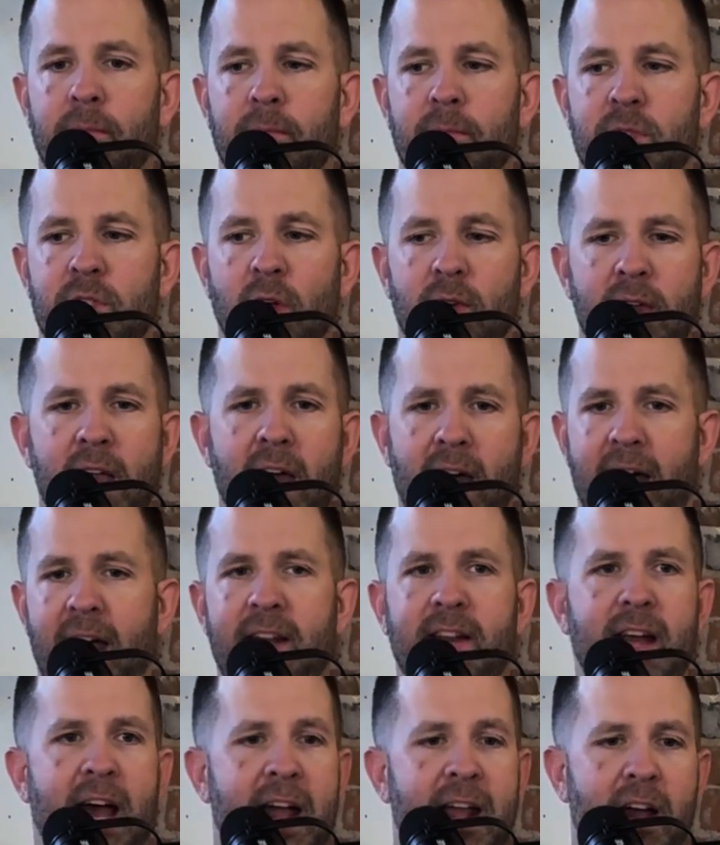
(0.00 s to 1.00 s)
So yeah,
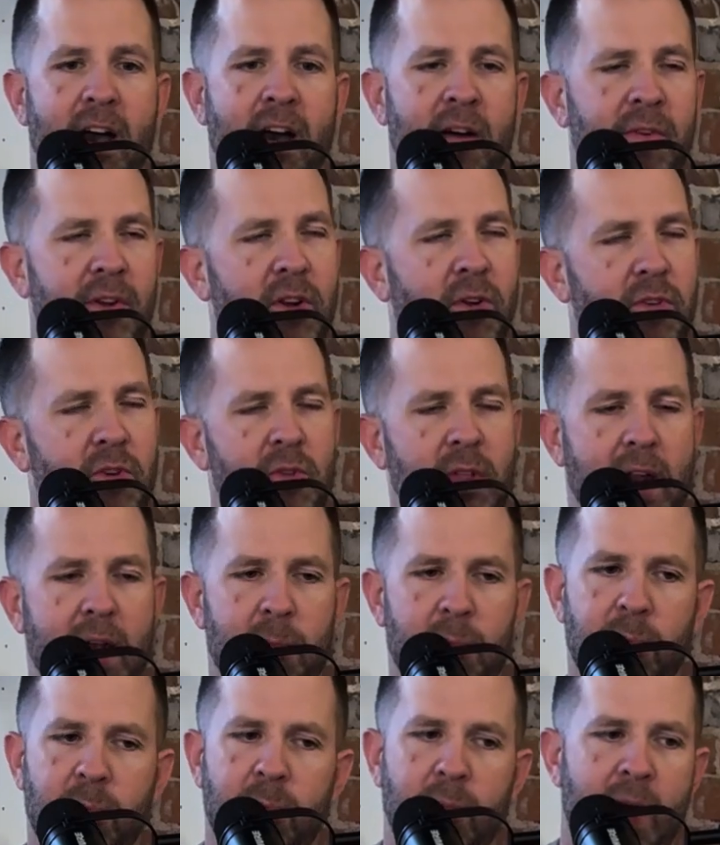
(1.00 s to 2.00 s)
I often don't do that.
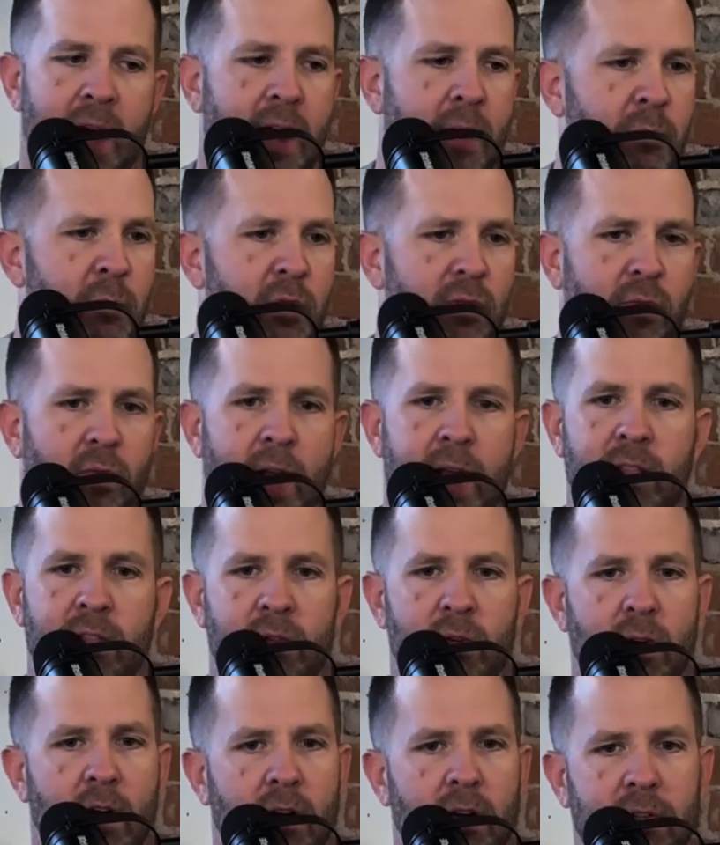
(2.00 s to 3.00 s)
I move right
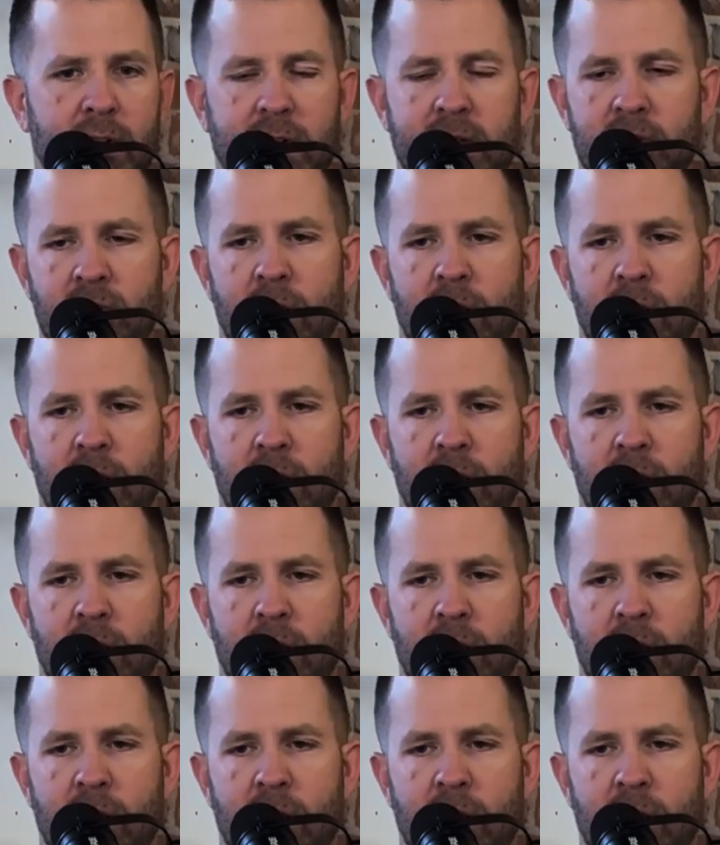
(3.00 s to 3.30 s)
through holidays.